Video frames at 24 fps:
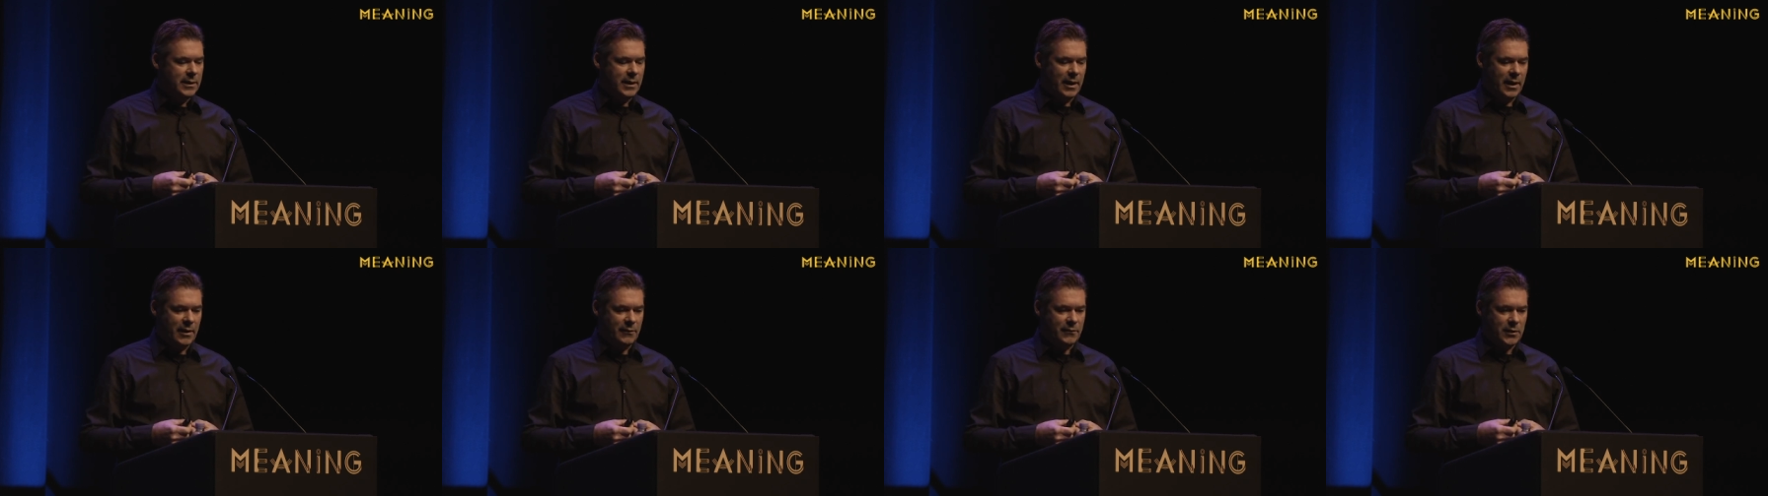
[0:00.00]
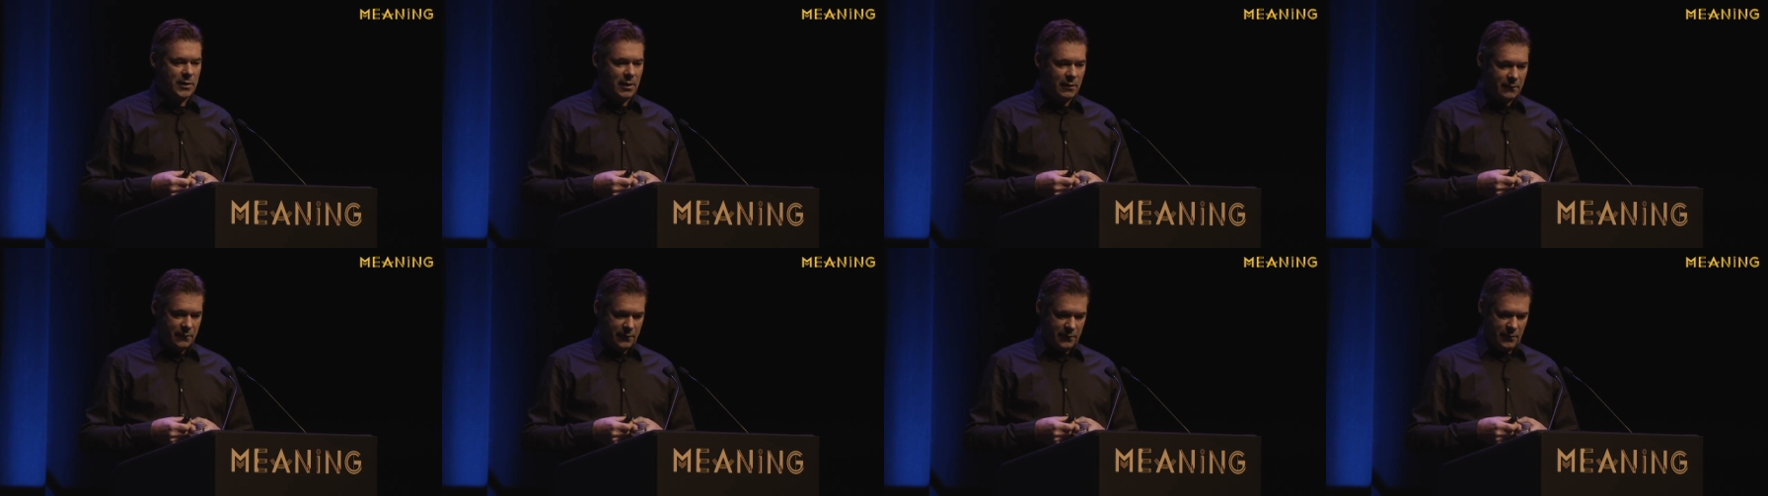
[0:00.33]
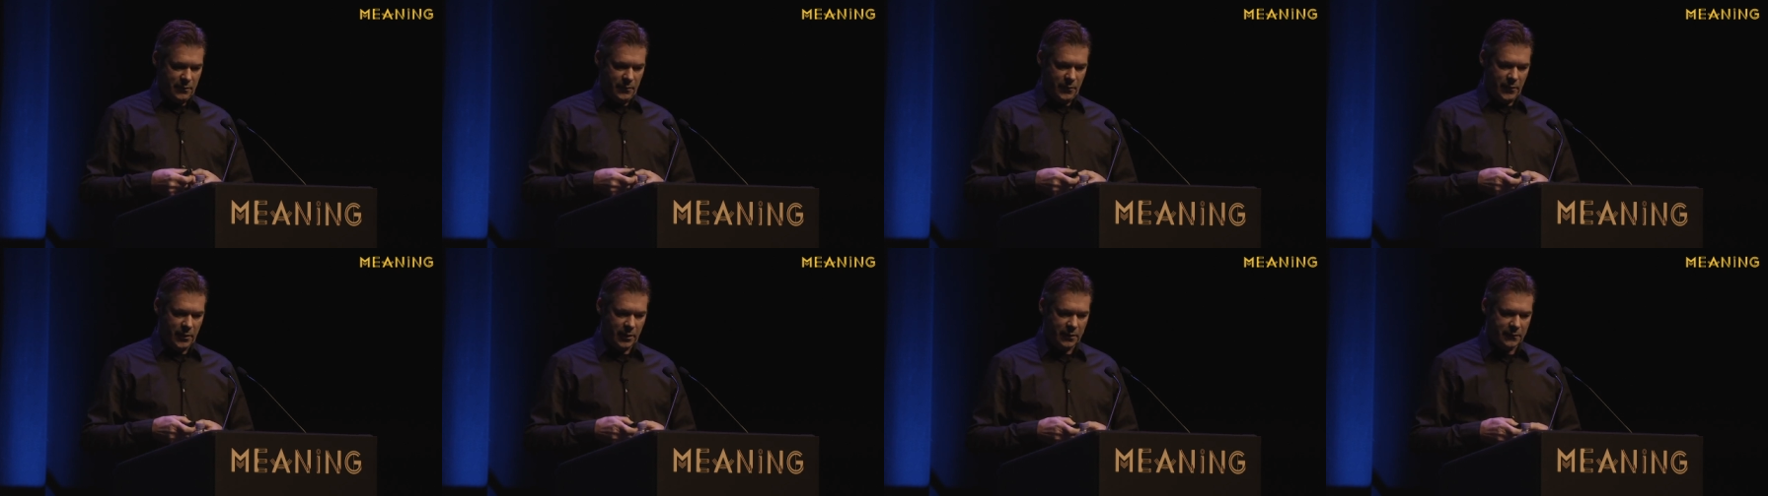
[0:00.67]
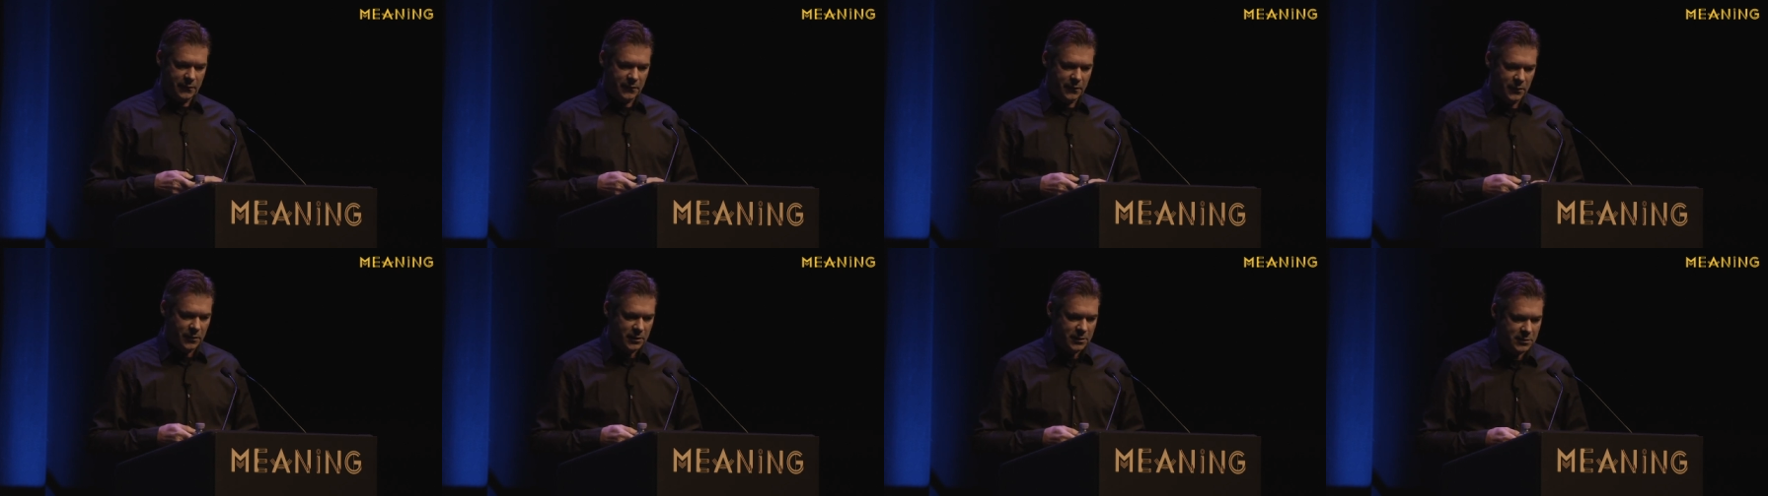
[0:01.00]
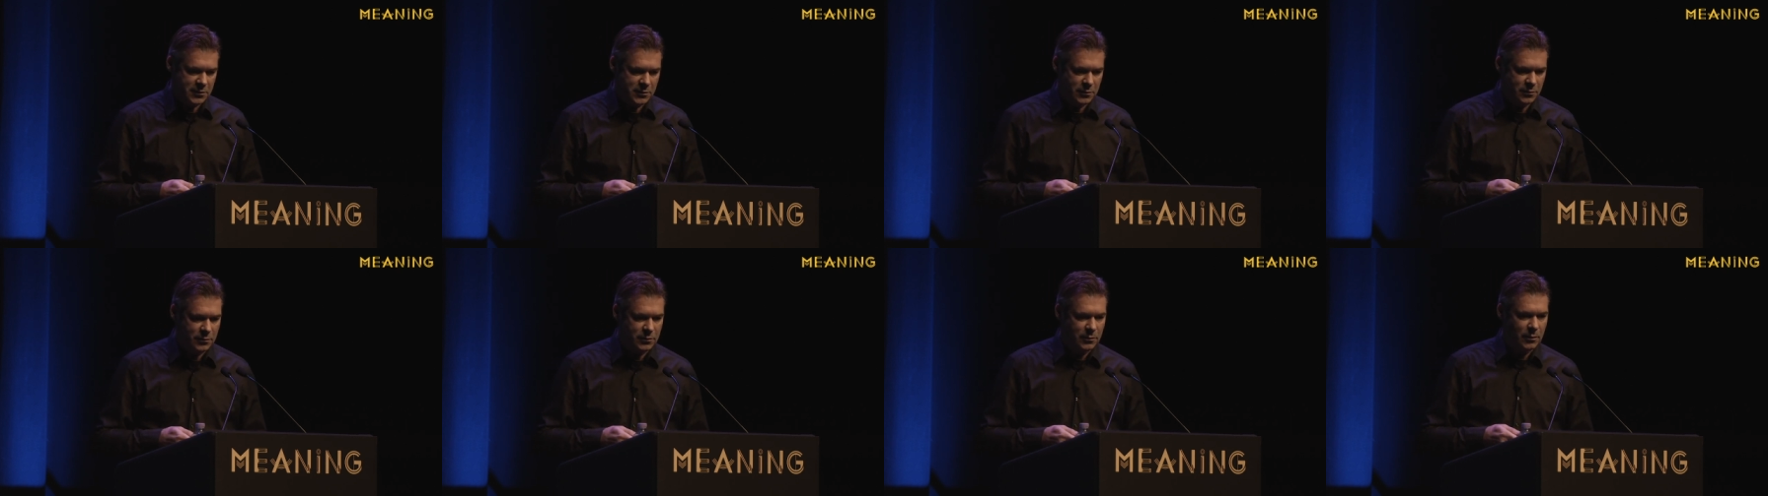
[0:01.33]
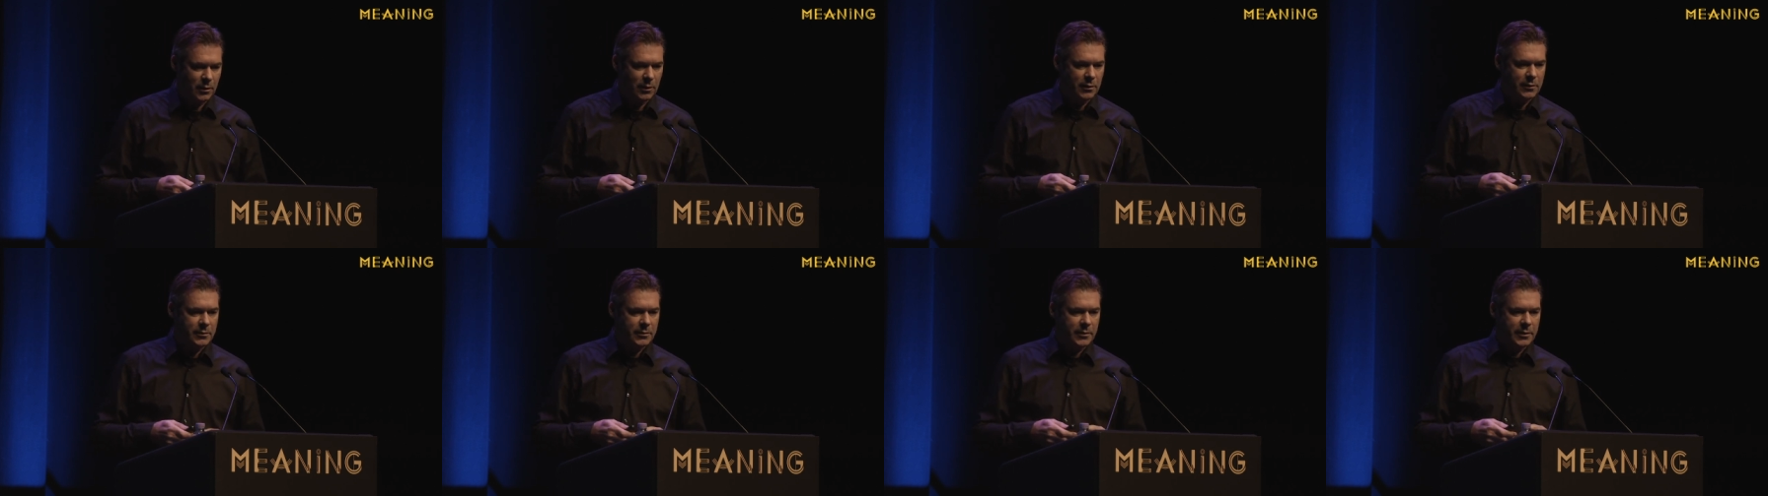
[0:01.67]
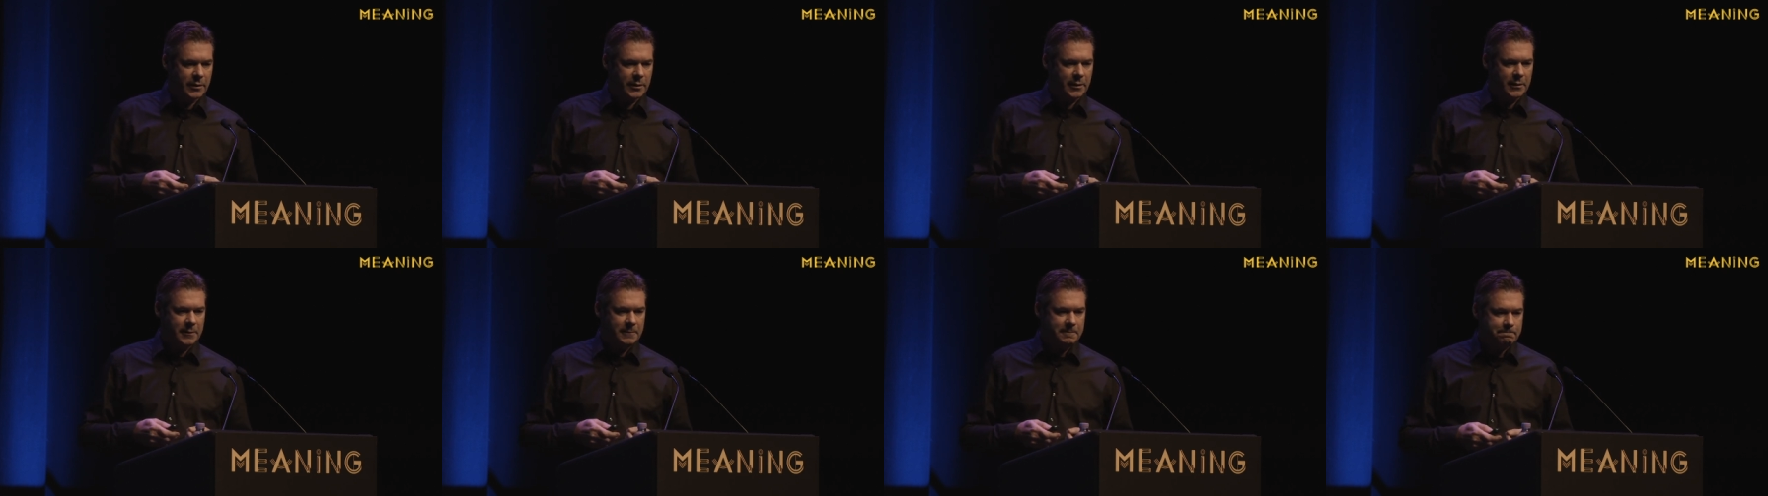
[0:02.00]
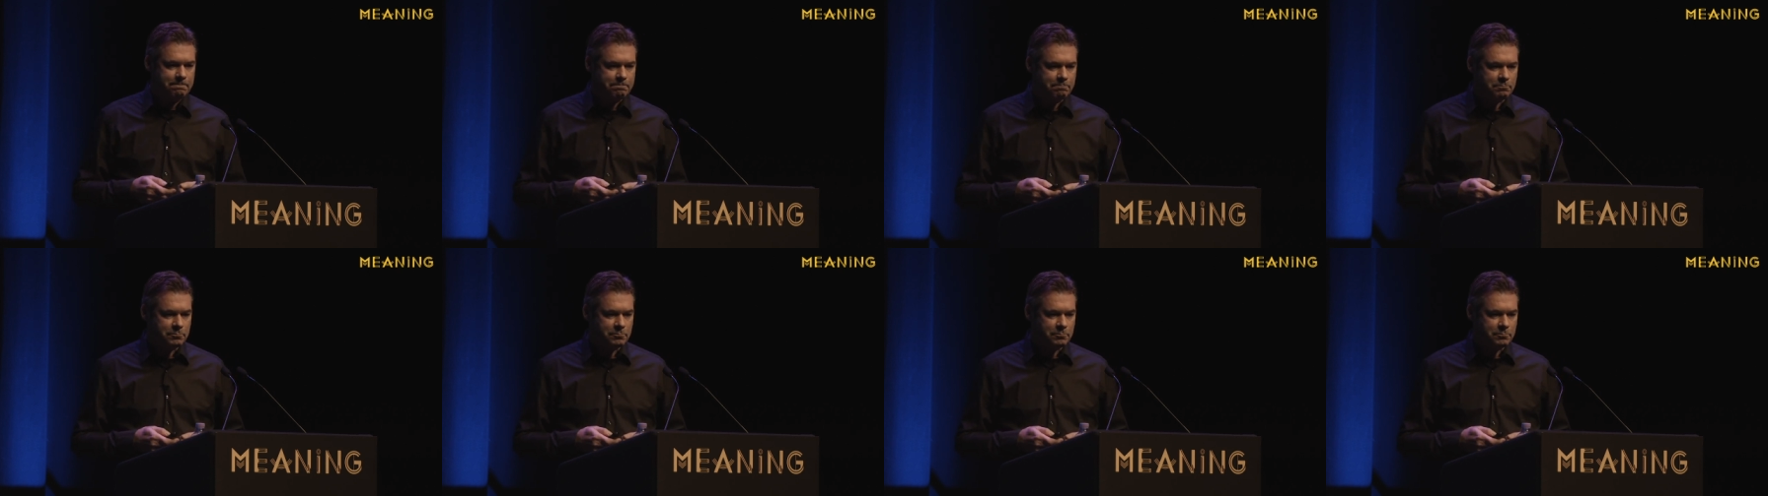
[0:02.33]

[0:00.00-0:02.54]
have enough workforce to do all the work.